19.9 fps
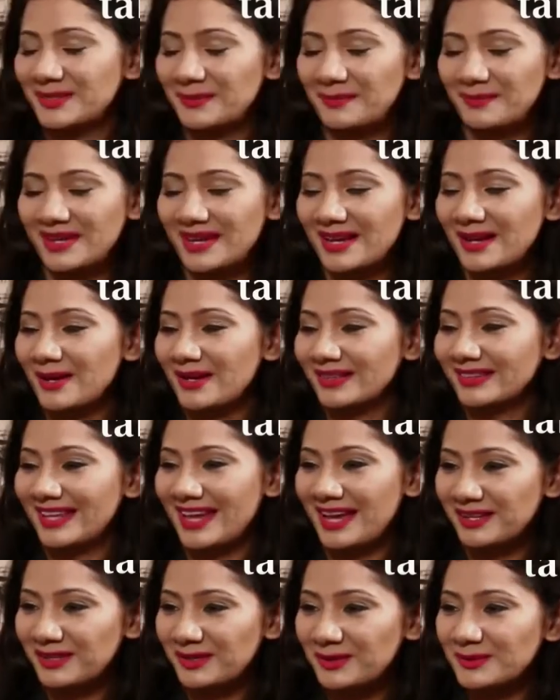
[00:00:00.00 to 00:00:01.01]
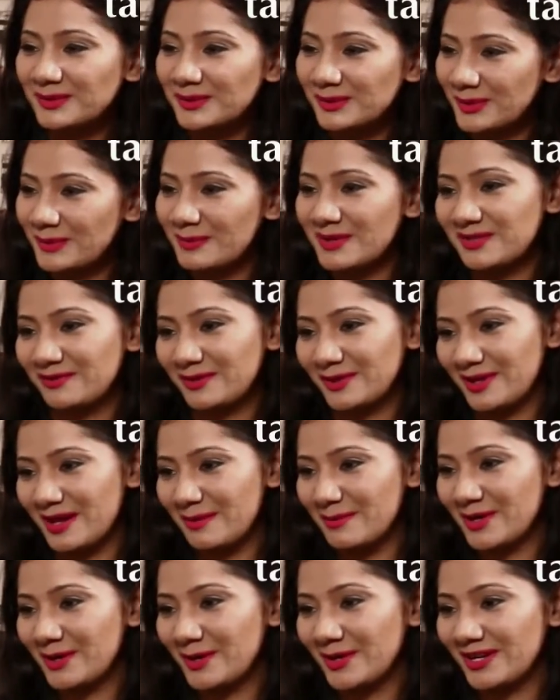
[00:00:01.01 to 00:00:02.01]
So Pia, thank you so much for
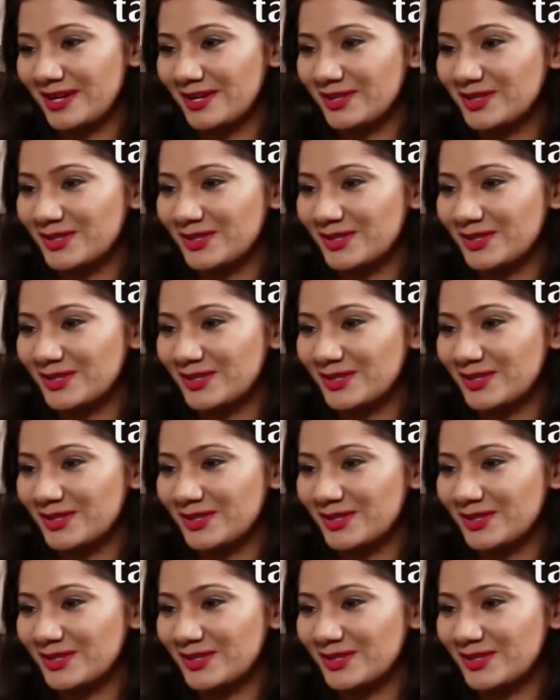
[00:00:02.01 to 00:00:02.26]
coming on our